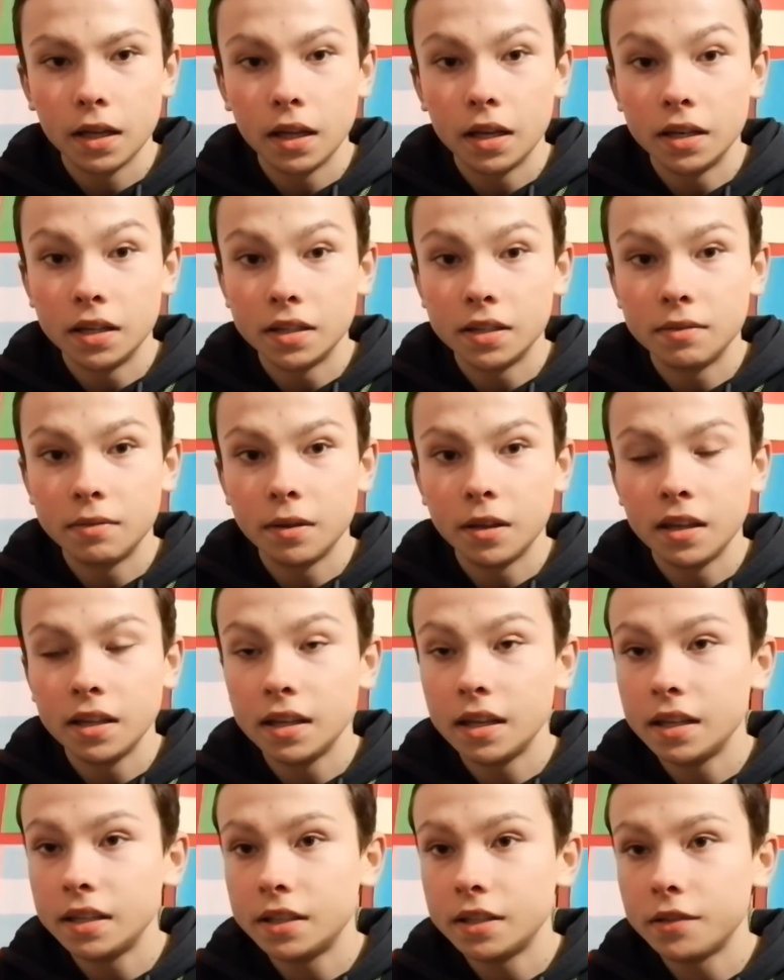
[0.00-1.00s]
And
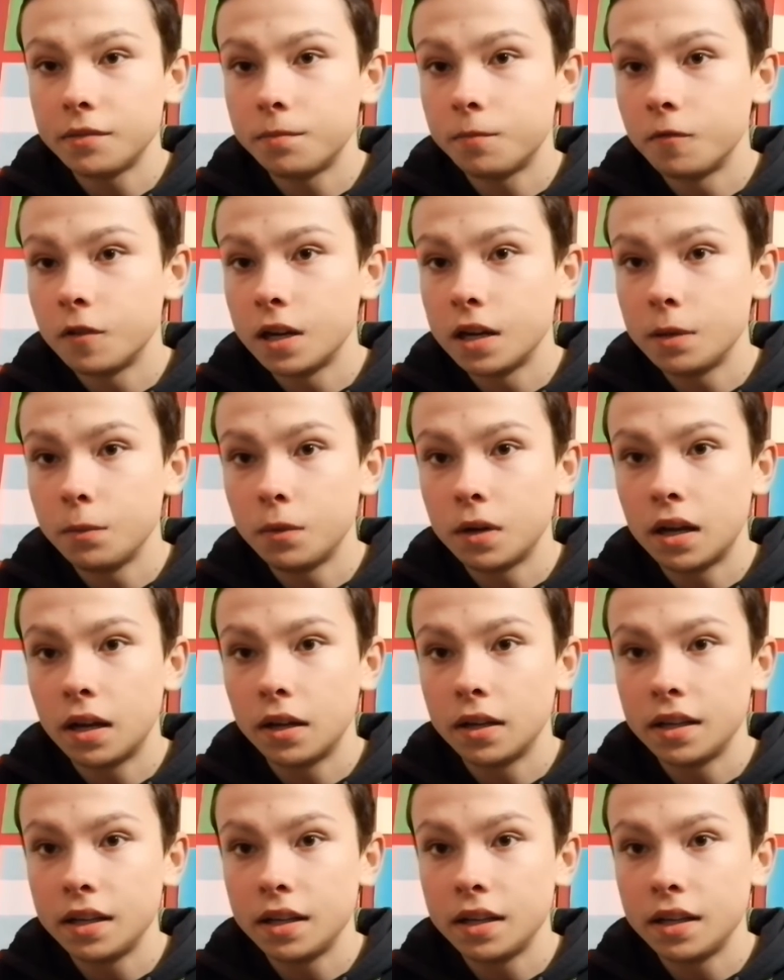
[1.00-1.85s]
he did really well.